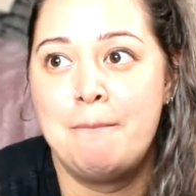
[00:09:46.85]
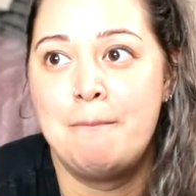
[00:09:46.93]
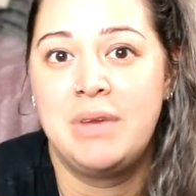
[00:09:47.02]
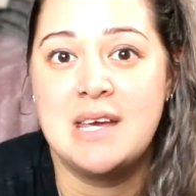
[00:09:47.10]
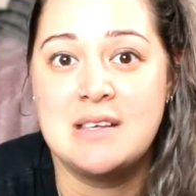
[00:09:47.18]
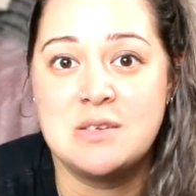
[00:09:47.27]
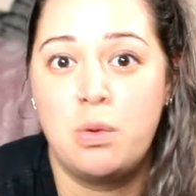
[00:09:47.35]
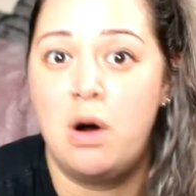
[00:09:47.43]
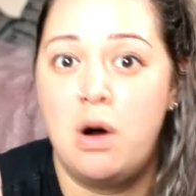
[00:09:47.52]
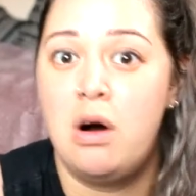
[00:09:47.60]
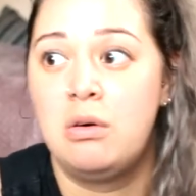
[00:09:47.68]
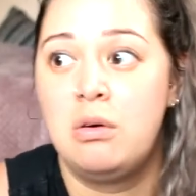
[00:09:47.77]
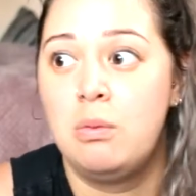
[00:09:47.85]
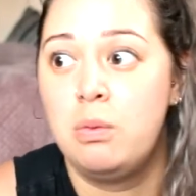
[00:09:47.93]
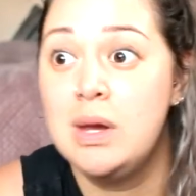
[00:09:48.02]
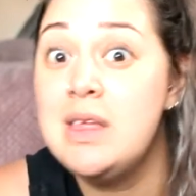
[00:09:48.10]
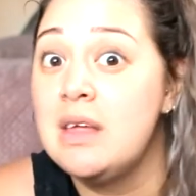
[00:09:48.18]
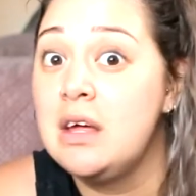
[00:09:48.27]
Here's what we
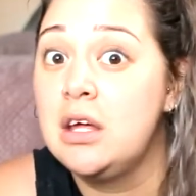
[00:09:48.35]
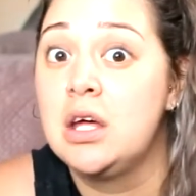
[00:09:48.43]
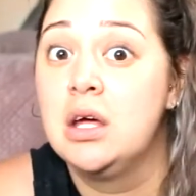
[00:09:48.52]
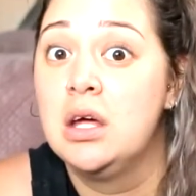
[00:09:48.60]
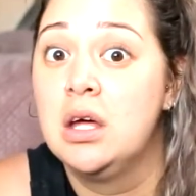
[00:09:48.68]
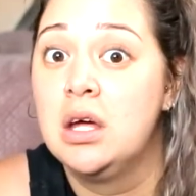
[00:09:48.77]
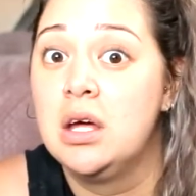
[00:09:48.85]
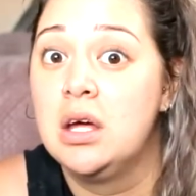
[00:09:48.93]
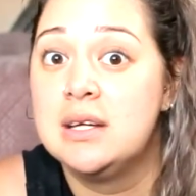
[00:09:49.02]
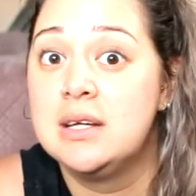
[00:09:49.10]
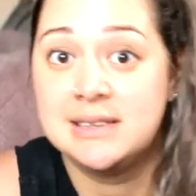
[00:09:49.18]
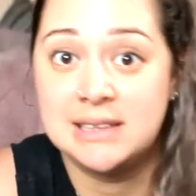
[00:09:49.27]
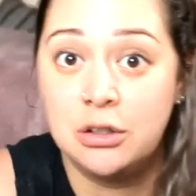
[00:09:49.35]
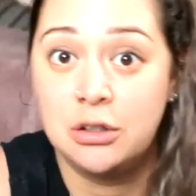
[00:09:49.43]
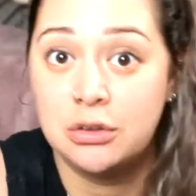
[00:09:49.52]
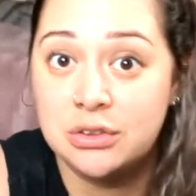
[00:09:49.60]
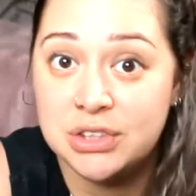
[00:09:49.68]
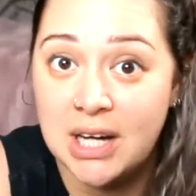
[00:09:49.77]
think is a good
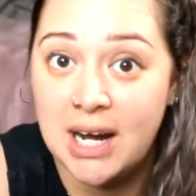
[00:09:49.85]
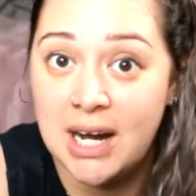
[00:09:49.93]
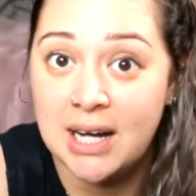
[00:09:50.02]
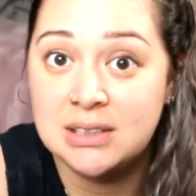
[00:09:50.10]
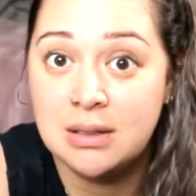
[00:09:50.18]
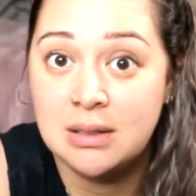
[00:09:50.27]
start,